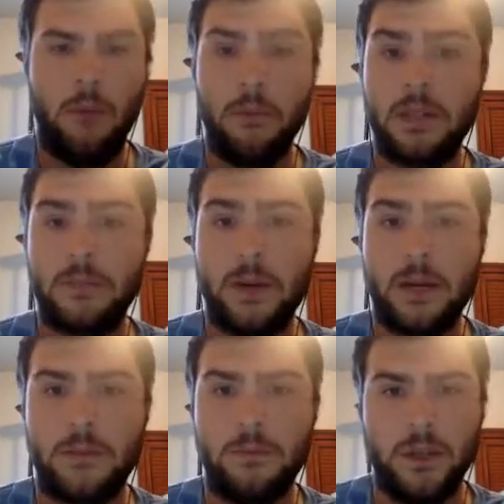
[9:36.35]

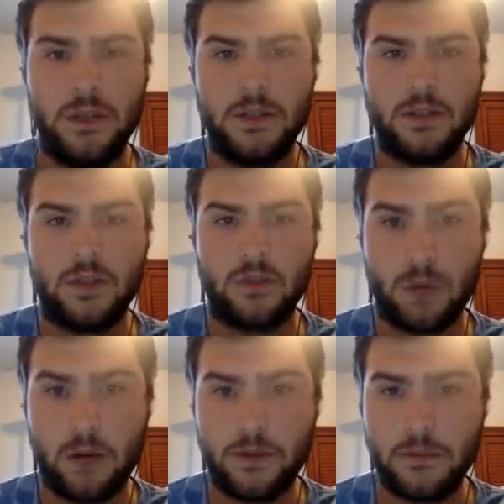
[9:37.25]
expect me to just
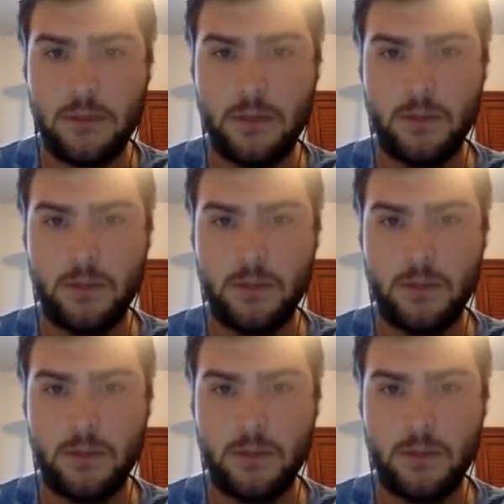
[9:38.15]
recover spam.